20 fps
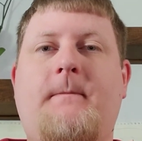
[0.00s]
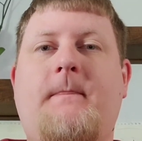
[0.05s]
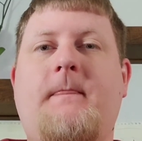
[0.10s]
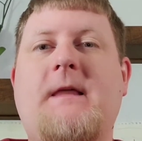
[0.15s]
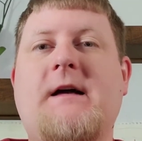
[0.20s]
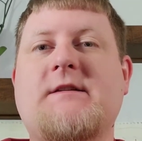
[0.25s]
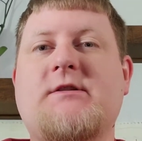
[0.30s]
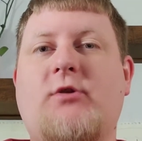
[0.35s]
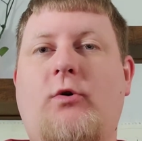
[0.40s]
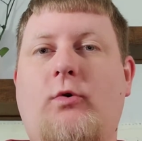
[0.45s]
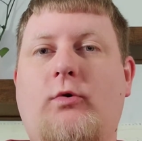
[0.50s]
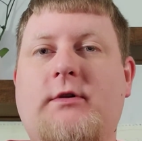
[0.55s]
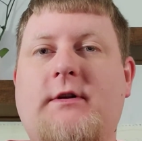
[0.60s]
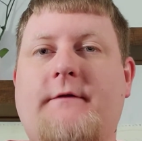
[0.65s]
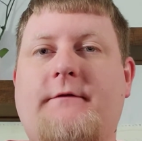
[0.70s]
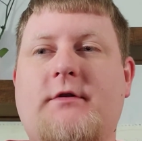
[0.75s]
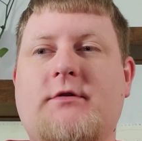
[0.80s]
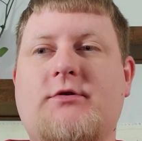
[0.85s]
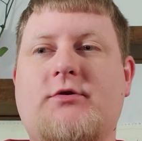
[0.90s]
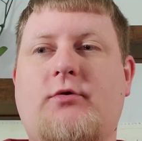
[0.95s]
That's a whole
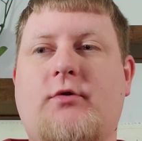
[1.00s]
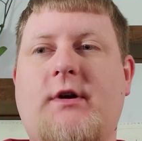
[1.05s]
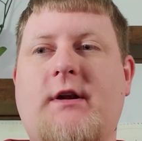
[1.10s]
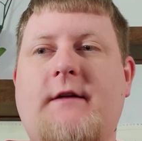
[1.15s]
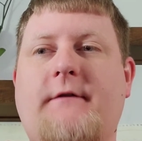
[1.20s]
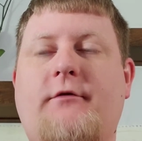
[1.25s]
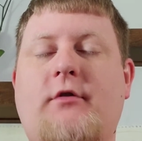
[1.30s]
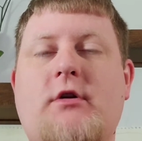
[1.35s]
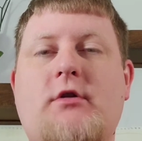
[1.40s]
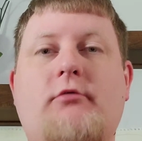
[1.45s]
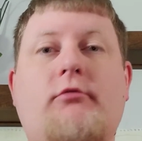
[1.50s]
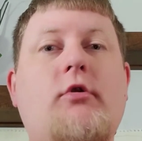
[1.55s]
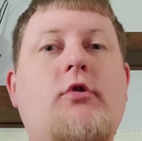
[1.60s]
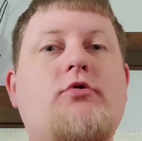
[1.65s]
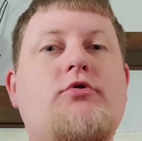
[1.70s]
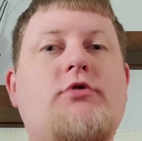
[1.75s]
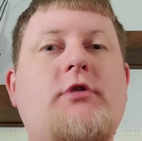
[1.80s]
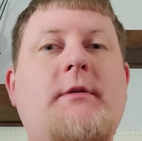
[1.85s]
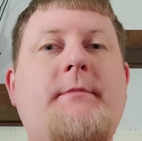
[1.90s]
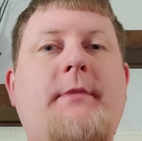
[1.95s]
different story. If you're on a
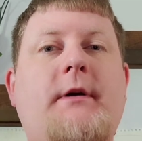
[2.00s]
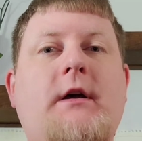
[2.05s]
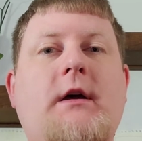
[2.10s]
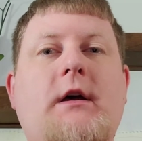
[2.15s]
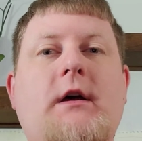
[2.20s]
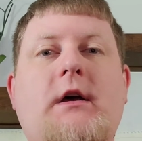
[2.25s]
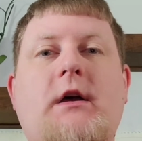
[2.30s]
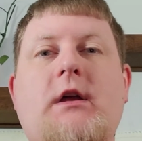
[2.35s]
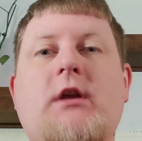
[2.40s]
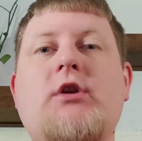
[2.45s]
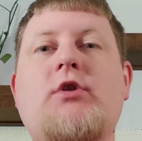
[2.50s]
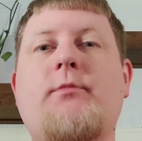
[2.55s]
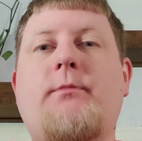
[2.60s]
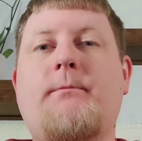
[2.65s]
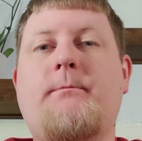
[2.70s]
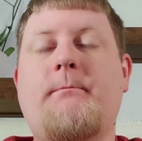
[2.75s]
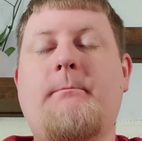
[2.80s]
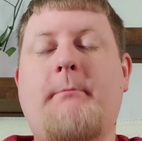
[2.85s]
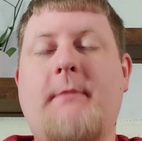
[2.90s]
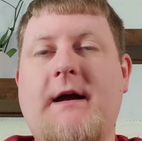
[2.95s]
road trip, you
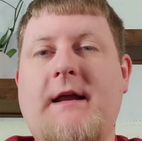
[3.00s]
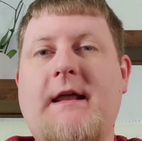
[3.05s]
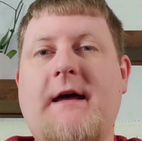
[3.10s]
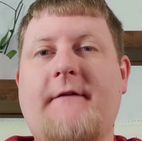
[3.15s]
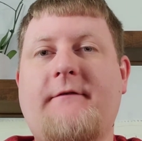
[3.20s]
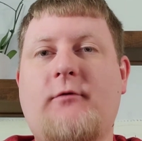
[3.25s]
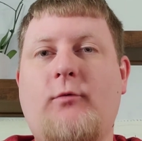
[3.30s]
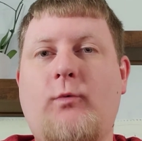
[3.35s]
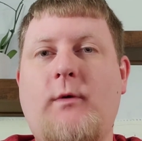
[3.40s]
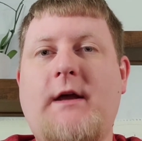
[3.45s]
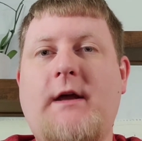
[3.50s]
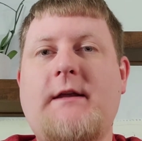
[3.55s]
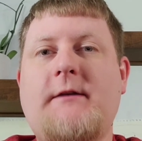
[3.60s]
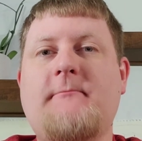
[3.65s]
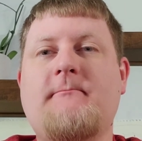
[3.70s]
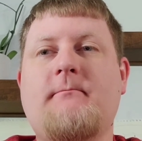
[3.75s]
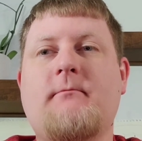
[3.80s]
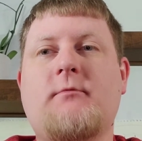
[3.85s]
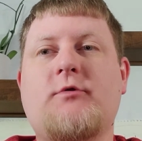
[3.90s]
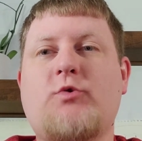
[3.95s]
might have to
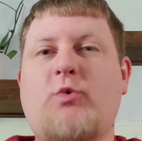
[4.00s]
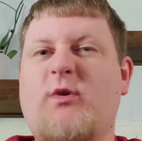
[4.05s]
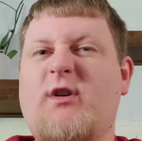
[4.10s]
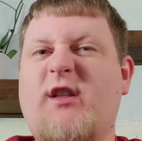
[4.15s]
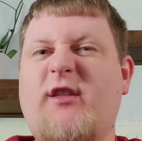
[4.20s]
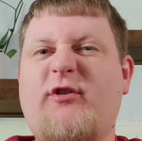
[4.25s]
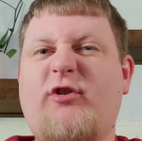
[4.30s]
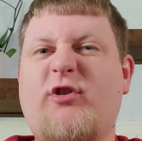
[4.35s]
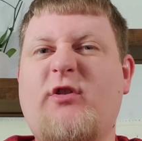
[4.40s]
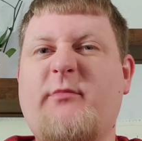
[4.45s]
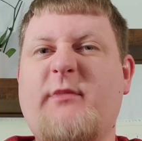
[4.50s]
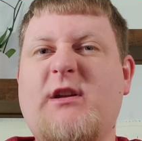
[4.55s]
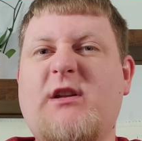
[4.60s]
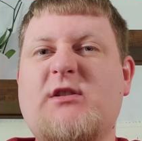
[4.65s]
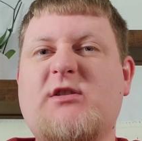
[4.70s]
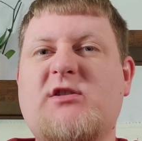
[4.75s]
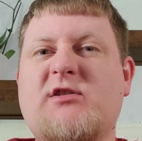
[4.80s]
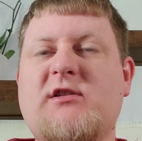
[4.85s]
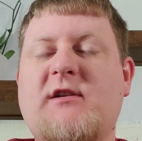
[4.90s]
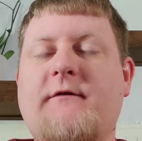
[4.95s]
wait 20, 30
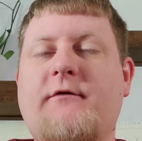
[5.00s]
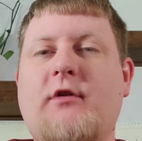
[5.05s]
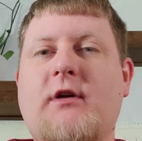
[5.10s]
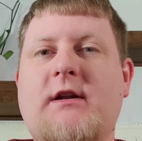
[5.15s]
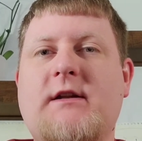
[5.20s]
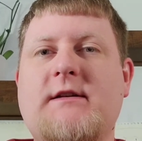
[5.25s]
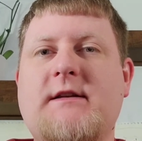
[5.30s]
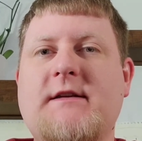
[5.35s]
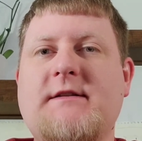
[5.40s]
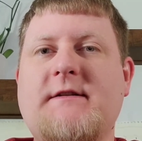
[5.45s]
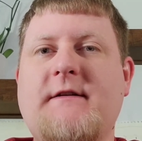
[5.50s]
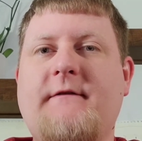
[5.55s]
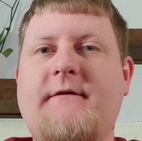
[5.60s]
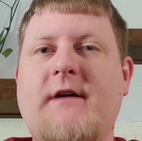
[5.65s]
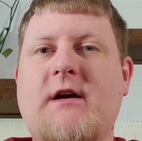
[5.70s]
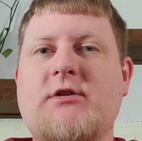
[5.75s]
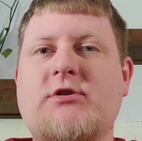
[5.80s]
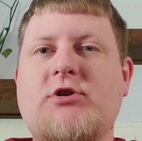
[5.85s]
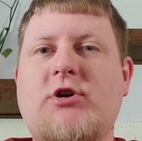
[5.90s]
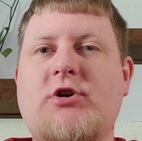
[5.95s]
minutes if you're at a DC
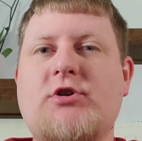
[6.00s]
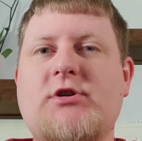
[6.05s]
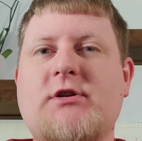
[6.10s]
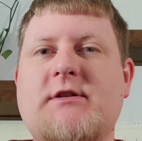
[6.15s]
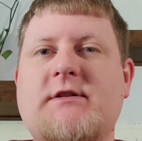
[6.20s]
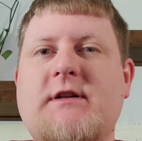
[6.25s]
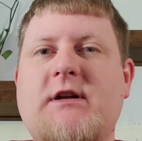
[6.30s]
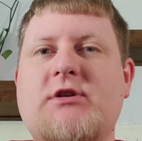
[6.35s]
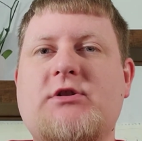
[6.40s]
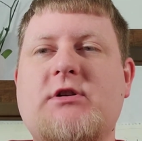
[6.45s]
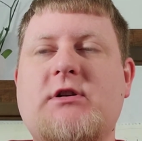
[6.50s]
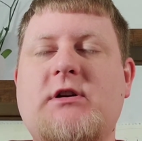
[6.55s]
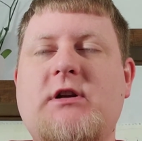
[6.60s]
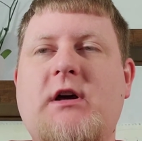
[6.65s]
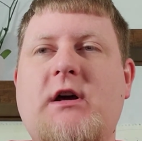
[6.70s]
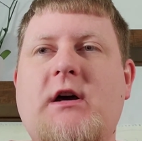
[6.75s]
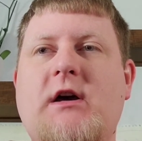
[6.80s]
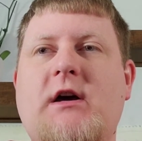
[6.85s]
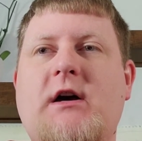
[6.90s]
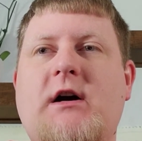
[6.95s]
fast charging station,
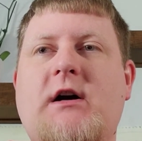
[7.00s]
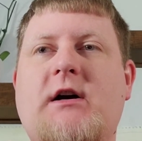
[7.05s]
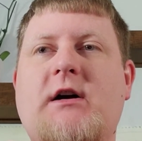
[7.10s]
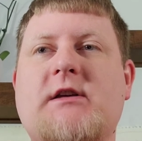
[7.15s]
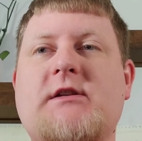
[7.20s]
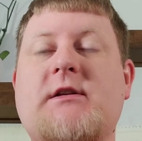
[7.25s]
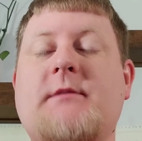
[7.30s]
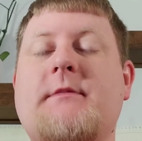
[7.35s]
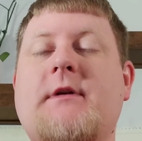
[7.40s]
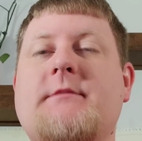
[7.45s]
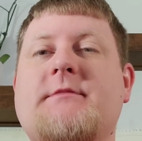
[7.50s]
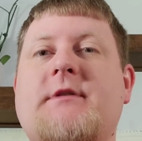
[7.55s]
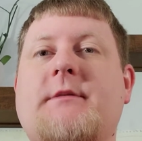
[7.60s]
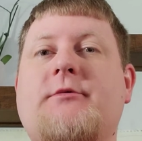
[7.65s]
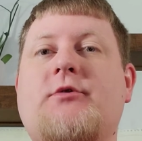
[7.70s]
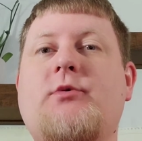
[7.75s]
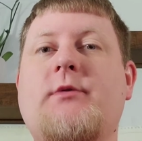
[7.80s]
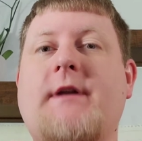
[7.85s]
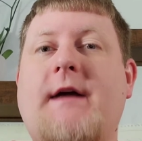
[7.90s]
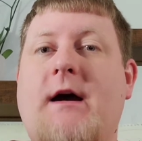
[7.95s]
sometimes
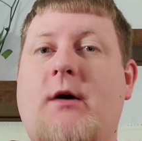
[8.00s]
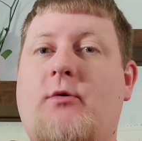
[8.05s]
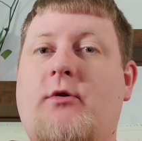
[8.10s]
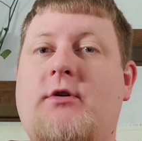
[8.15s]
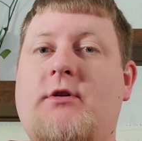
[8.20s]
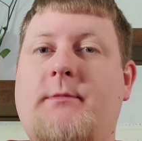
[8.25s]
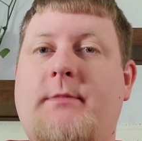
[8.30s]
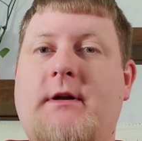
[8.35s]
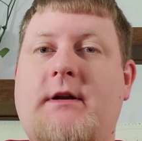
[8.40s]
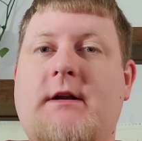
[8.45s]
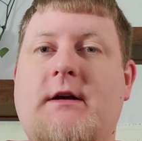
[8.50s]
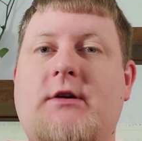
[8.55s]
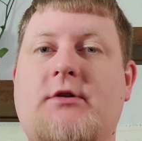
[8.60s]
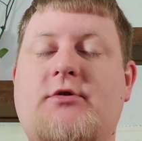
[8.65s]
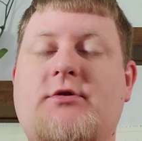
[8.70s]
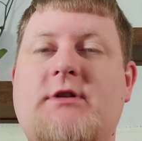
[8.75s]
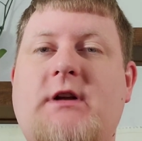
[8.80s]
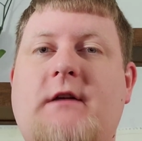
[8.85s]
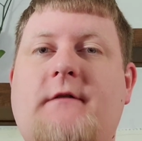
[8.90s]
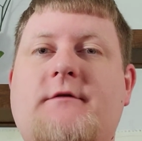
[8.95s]
up to an hour, depending on
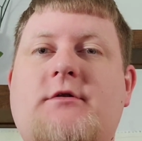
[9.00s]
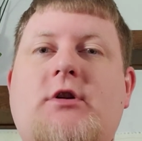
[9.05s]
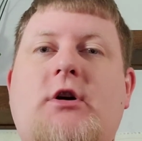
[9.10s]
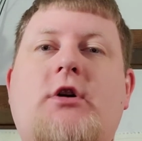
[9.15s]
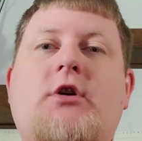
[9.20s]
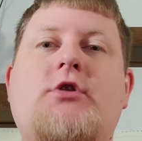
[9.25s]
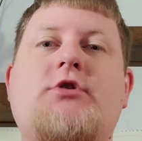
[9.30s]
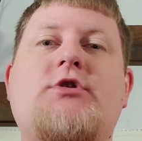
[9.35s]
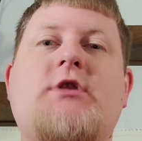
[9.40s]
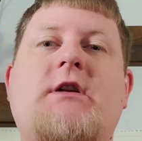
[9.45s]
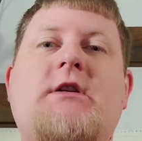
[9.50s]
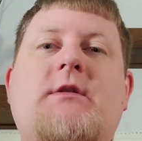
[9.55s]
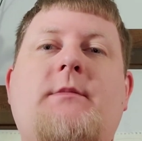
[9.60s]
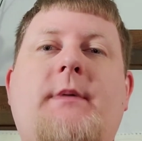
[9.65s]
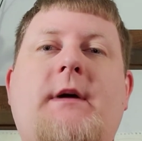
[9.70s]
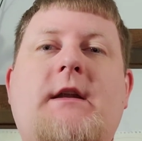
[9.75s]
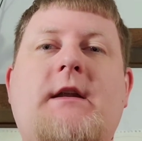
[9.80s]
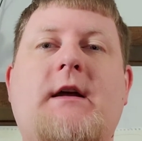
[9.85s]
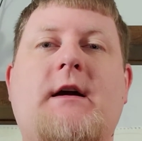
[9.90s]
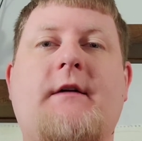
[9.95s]
your state of charge and
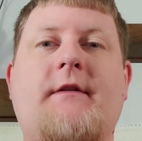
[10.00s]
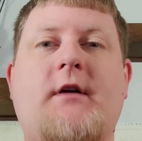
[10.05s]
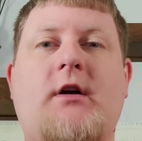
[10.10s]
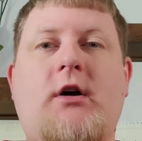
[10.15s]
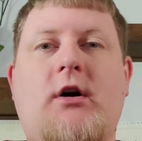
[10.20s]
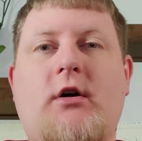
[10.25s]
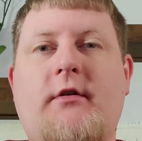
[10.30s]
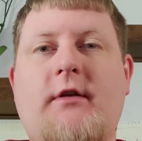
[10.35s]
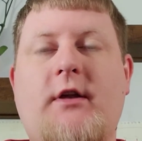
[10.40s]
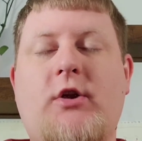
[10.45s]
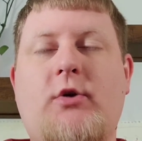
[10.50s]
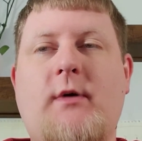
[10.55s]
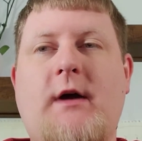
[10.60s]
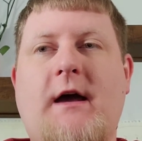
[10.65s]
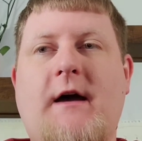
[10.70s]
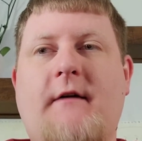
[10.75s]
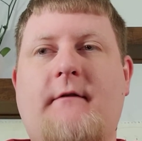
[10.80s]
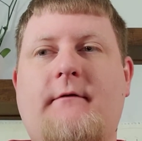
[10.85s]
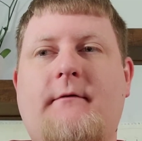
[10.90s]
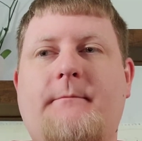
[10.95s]
depending on the car that you
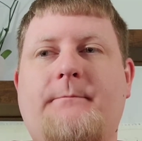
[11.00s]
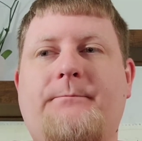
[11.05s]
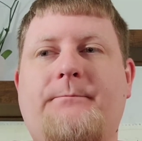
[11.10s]
have.